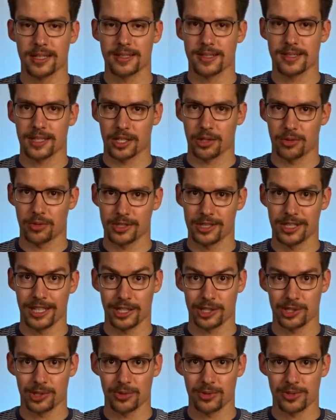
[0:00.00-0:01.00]
and security
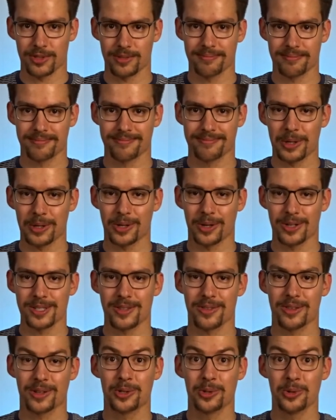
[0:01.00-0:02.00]
issues.
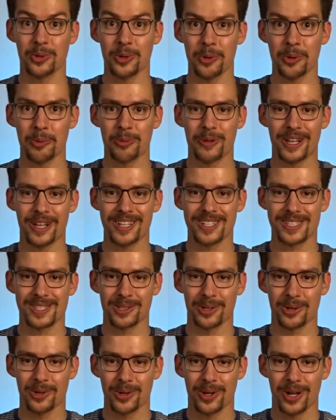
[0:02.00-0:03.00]
Because the Google Play
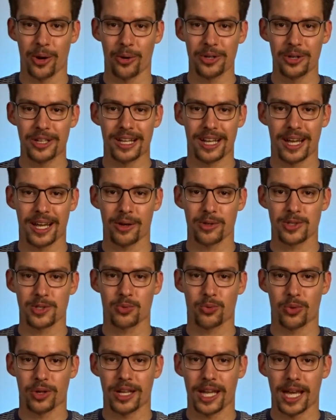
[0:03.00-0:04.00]
Store only allows
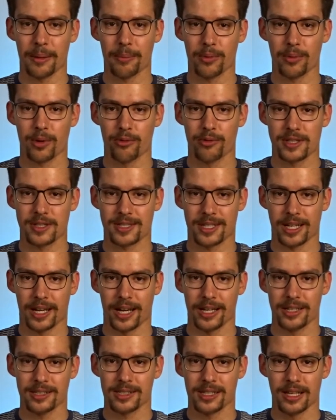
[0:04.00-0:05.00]
one app of its
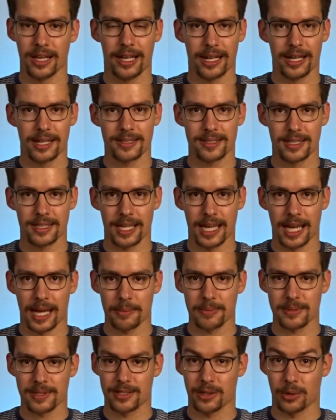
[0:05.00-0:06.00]
kind, legacy
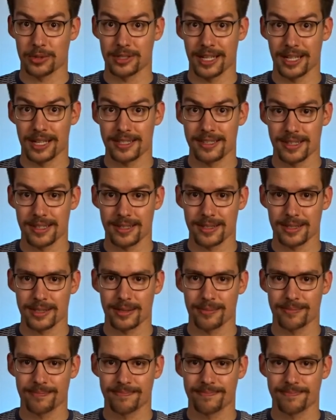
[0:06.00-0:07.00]
apps don't
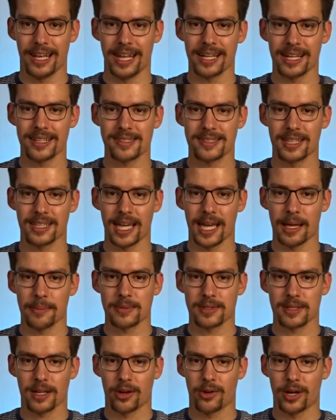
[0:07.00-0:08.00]
exist. Legacy
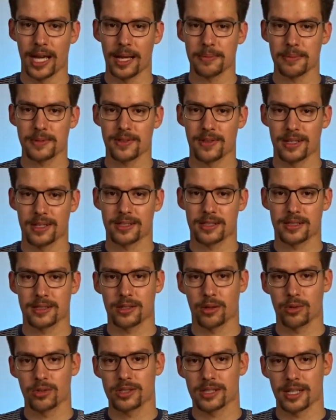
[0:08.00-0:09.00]
apps are apps that
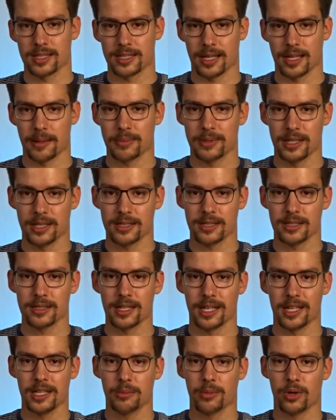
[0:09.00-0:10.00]
don't get updated
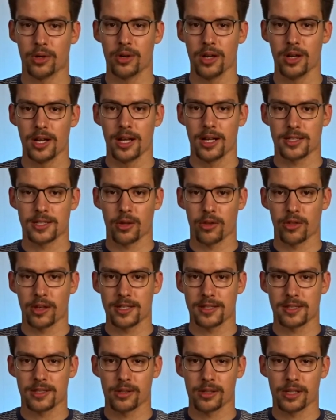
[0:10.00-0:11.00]
anymore, so they
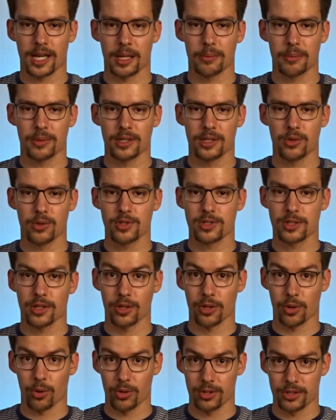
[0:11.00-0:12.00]
still can be used
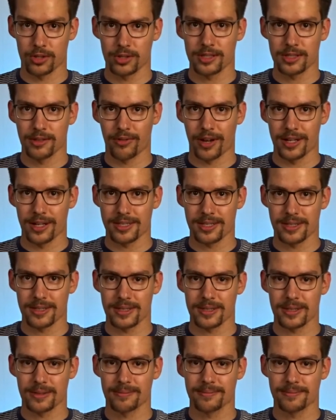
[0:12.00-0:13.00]
on older devices.